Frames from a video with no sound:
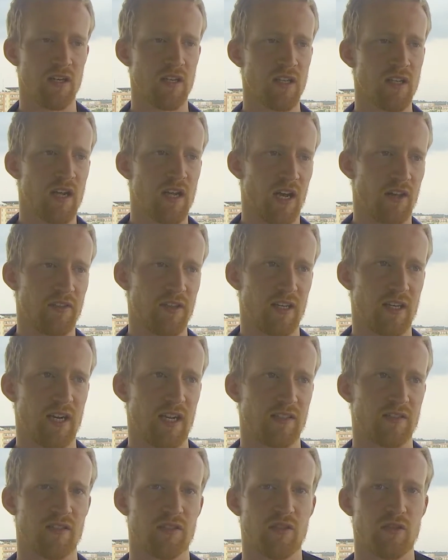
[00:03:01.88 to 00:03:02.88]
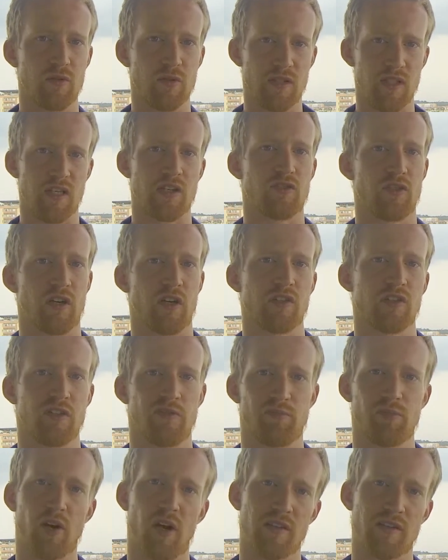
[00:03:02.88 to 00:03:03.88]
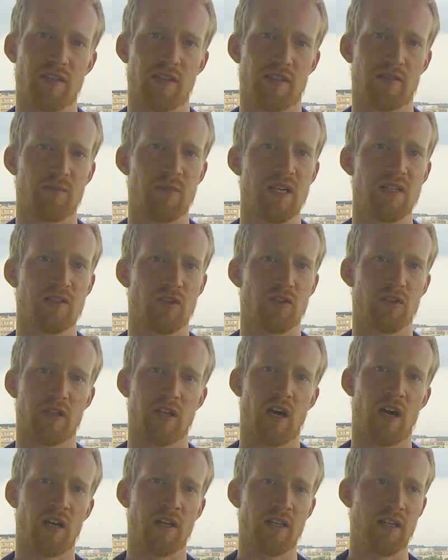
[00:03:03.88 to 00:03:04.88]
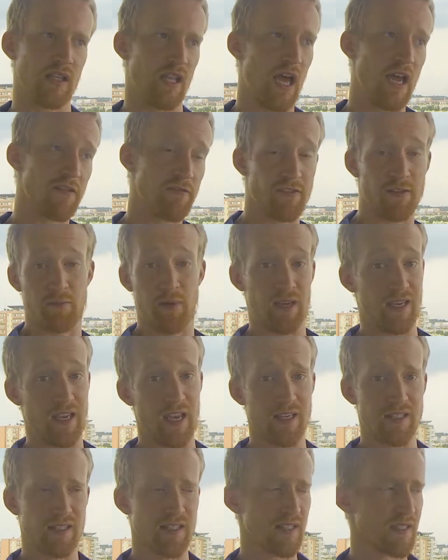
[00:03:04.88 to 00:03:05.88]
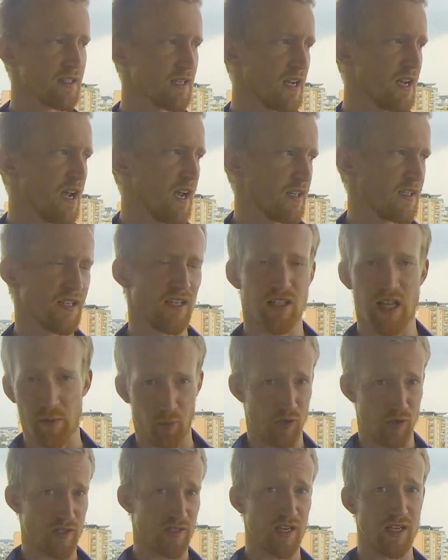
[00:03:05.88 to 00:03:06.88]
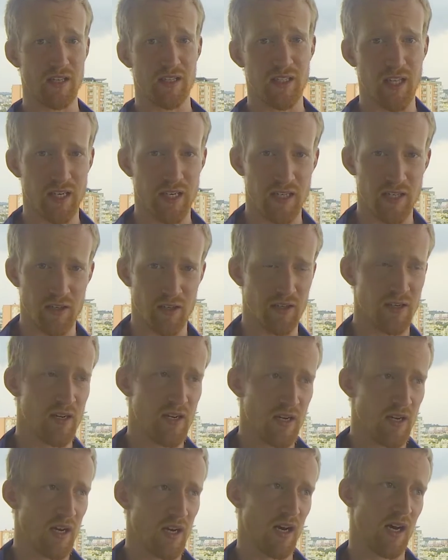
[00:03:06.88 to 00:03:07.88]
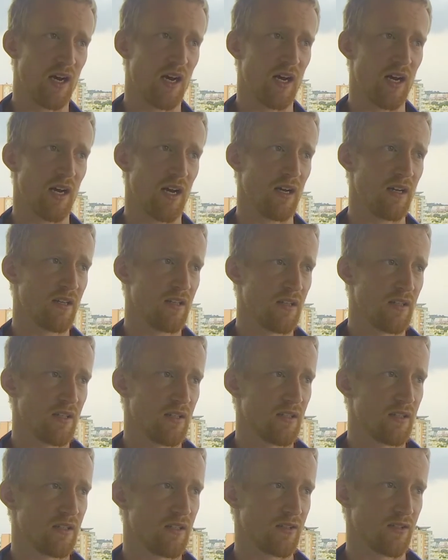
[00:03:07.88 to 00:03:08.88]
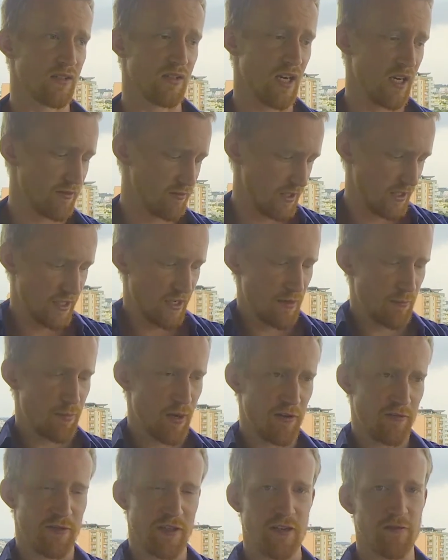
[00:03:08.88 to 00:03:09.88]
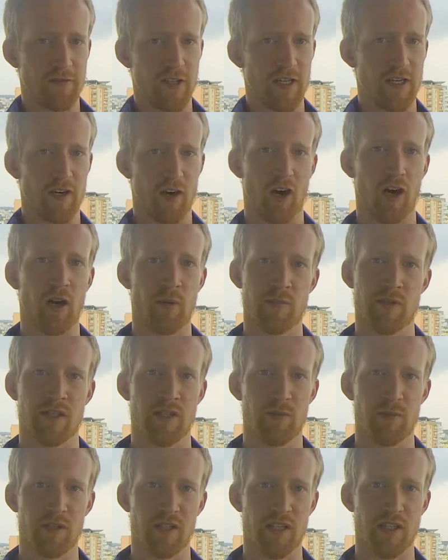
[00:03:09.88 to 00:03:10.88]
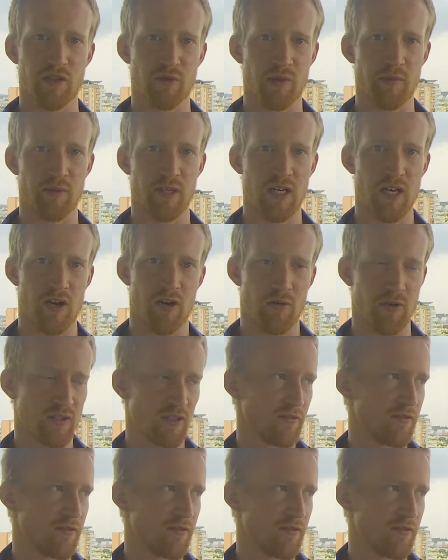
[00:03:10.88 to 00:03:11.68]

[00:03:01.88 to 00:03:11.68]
I think it has to do with the introduction of processed meats early on in life. And my guess is, see a lot more cellulite here. There's a lot of like puffy inflated arms in the middle-aged women here, which I